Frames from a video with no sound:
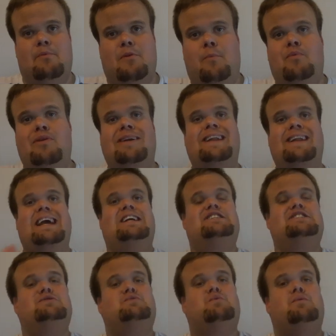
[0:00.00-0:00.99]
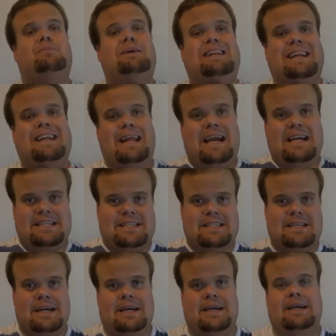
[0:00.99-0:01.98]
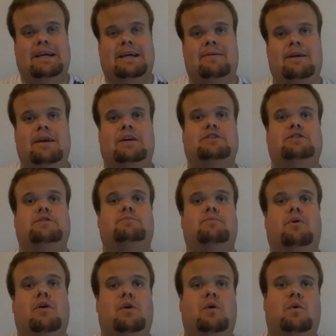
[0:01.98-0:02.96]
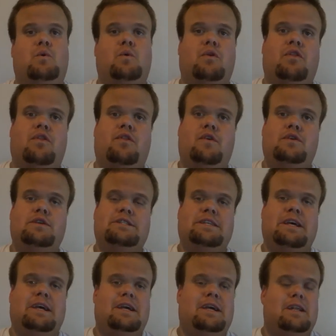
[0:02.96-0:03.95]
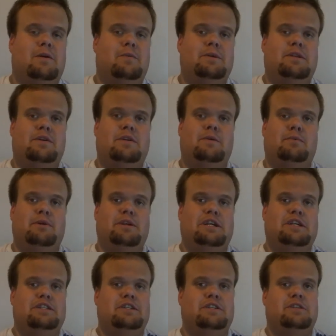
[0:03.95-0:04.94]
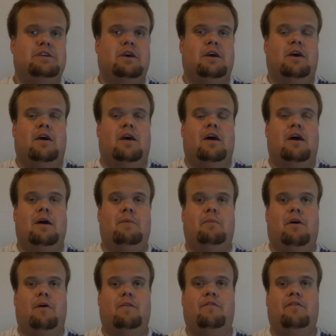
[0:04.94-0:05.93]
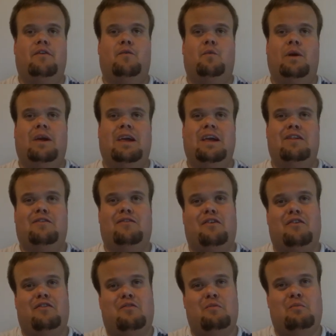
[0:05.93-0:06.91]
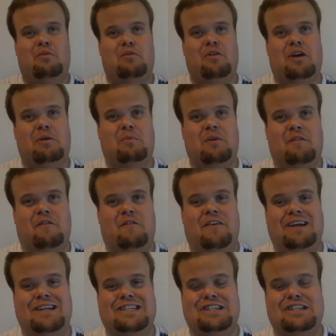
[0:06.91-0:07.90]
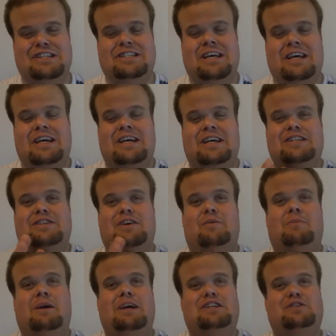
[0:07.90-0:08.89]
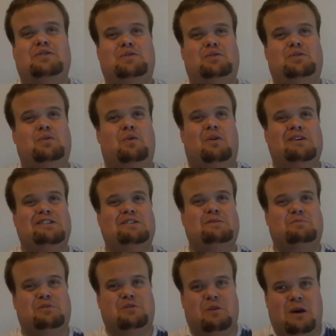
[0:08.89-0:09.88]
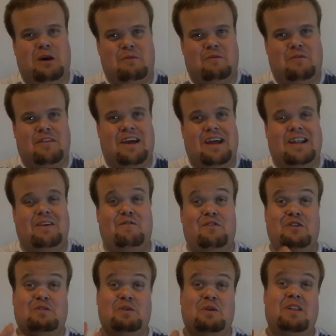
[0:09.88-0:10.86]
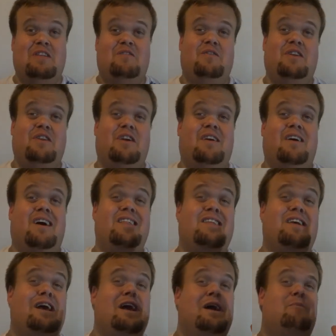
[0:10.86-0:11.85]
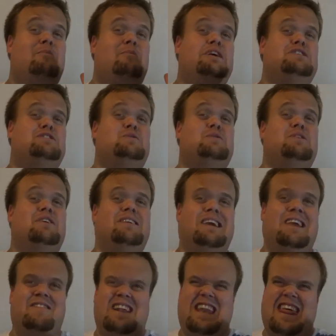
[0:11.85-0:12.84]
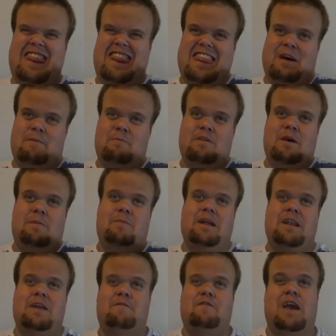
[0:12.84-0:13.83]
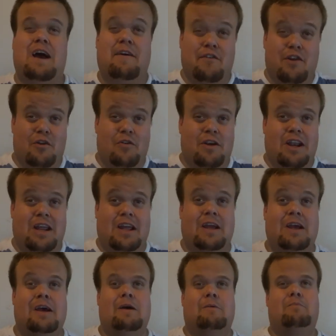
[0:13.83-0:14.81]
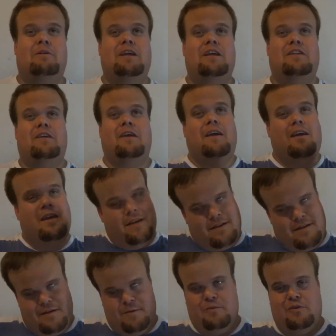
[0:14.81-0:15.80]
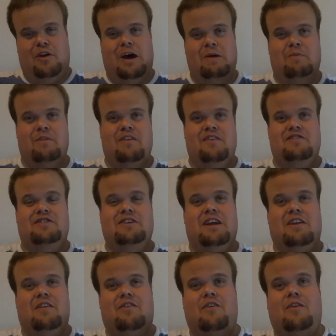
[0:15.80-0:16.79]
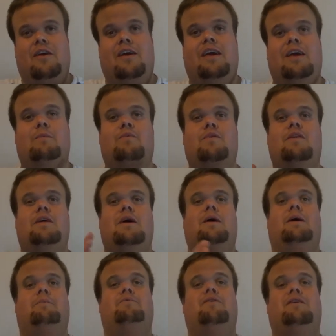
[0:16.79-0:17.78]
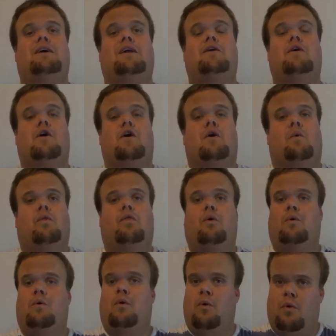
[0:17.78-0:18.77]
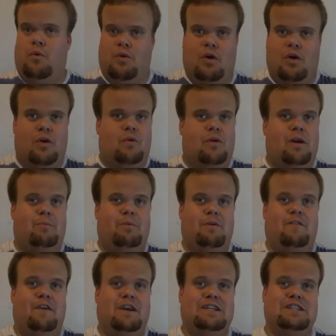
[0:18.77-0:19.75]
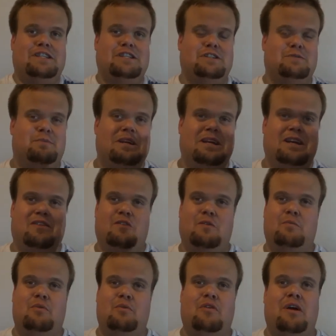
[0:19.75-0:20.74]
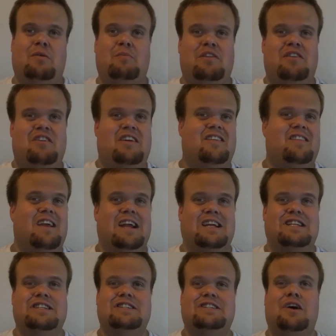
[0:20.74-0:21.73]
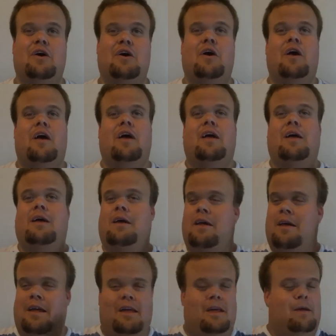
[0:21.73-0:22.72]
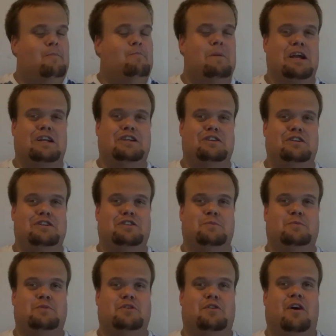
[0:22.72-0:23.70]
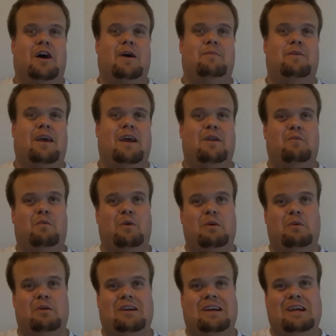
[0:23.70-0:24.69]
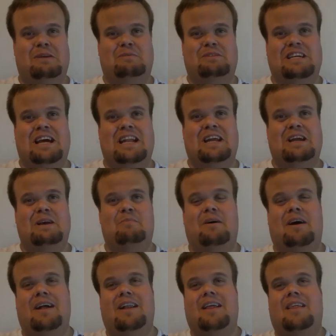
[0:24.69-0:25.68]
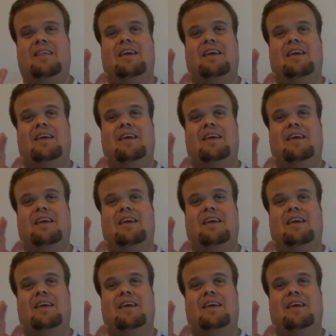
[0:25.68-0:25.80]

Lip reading: So predictions will be next, coming out tomorrow or Thursday, and I'll be doing the predictions of this weekend's Super Rugby fixtures. So make sure you are subscribed for that. If you enjoyed this video, guys, be sure to give it a thumbs up, and if you haven't already, please subscribe to this channel so you can keep up to date with all rugby fixtures, be it Super Rugby, Six Nations. Make sure you subscribed, and we will keep chatting about it.